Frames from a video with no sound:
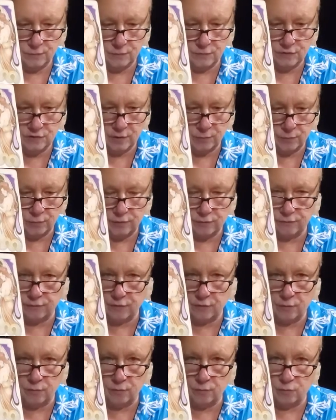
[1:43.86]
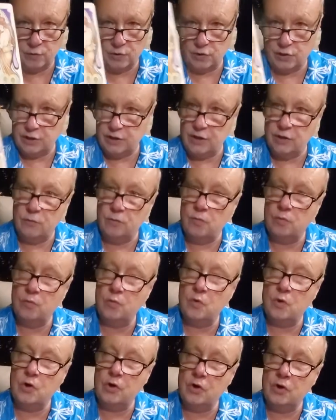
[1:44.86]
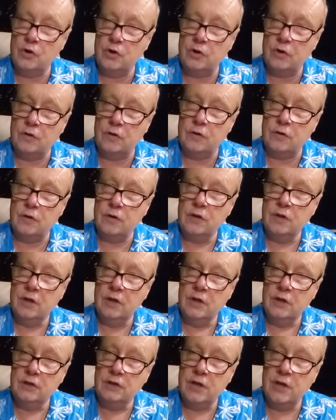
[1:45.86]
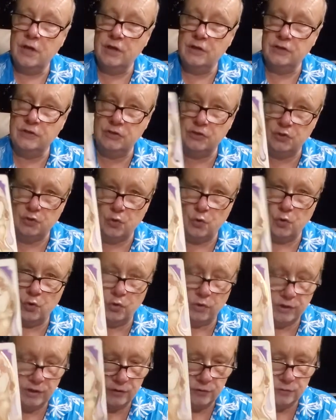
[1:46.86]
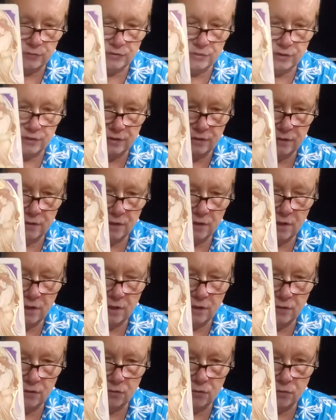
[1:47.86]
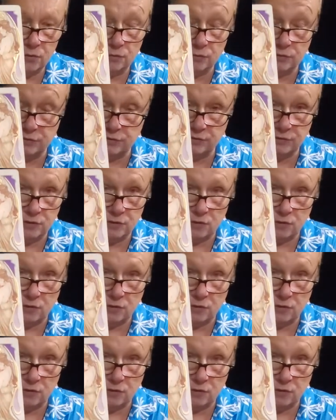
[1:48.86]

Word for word: separate from really work, or kind of just your energy, and you're just